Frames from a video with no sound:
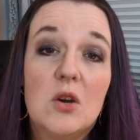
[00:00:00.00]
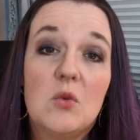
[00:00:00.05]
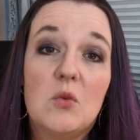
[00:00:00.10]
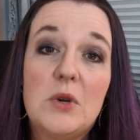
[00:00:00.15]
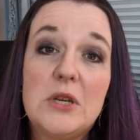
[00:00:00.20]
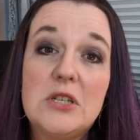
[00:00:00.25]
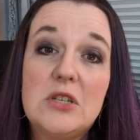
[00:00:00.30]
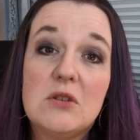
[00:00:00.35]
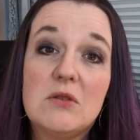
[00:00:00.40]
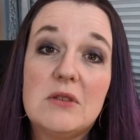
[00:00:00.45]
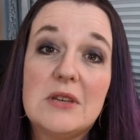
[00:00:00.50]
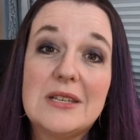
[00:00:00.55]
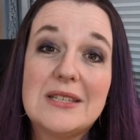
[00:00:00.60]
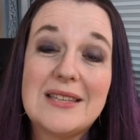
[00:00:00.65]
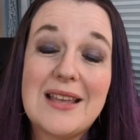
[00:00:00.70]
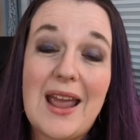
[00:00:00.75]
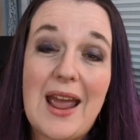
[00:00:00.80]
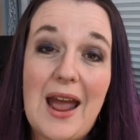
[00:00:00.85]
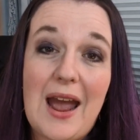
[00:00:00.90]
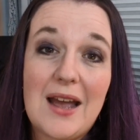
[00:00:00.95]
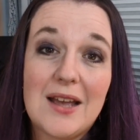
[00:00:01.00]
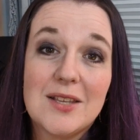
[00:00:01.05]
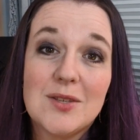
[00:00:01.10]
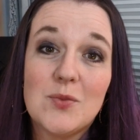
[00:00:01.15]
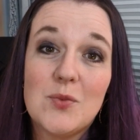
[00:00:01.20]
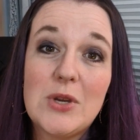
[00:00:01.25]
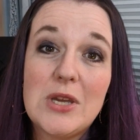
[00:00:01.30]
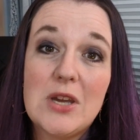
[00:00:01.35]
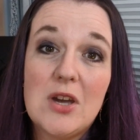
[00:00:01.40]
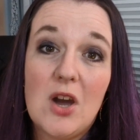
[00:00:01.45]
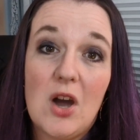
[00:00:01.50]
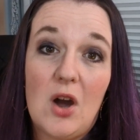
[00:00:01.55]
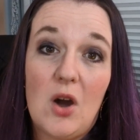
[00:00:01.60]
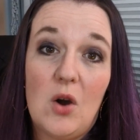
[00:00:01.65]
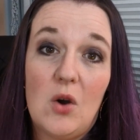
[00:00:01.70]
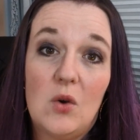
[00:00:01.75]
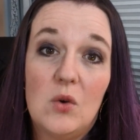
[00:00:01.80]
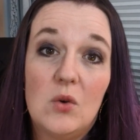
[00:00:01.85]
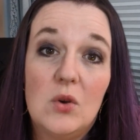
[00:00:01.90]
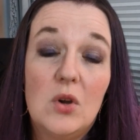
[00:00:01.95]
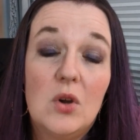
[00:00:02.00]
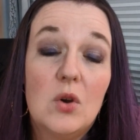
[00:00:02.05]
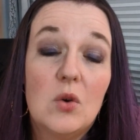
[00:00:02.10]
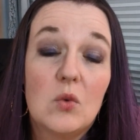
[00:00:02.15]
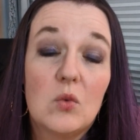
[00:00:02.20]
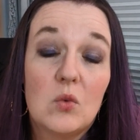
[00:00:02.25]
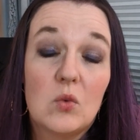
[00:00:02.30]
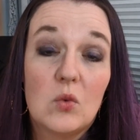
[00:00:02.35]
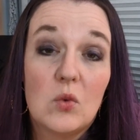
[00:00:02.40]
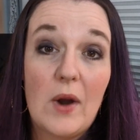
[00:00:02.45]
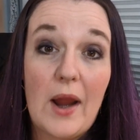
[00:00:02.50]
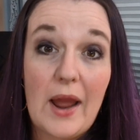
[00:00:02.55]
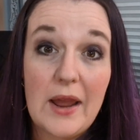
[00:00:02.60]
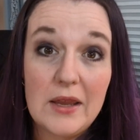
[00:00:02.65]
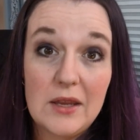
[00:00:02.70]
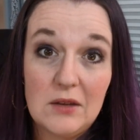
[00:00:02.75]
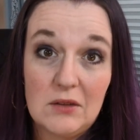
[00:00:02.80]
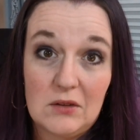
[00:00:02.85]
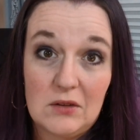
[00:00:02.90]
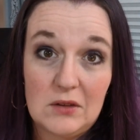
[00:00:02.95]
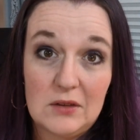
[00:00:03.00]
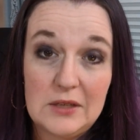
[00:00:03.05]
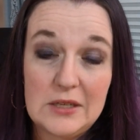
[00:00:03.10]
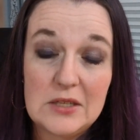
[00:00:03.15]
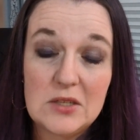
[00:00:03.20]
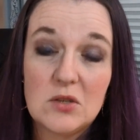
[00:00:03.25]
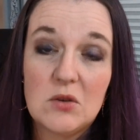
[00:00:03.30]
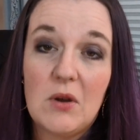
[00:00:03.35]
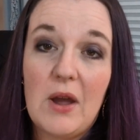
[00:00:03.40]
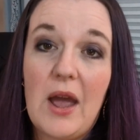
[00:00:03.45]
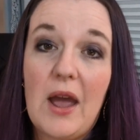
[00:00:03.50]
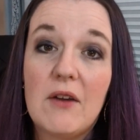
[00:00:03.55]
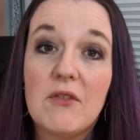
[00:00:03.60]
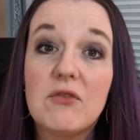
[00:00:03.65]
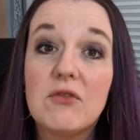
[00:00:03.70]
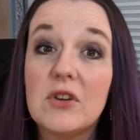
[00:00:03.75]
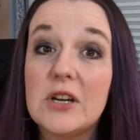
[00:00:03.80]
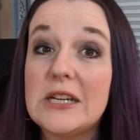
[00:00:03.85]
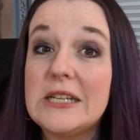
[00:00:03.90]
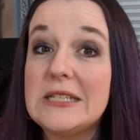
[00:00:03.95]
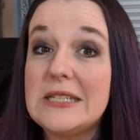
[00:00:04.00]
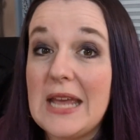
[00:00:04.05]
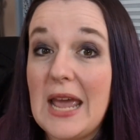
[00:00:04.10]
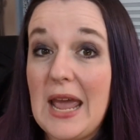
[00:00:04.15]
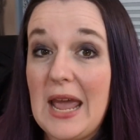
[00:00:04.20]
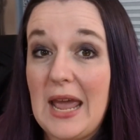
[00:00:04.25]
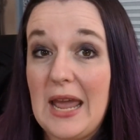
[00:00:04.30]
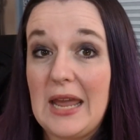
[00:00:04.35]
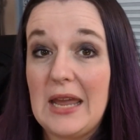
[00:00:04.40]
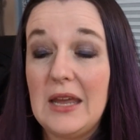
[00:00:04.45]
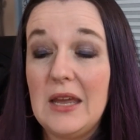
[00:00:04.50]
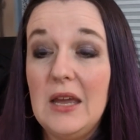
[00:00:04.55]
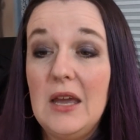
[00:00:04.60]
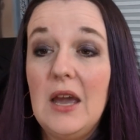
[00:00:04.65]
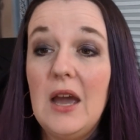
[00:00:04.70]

We do this as we go regularly. So every day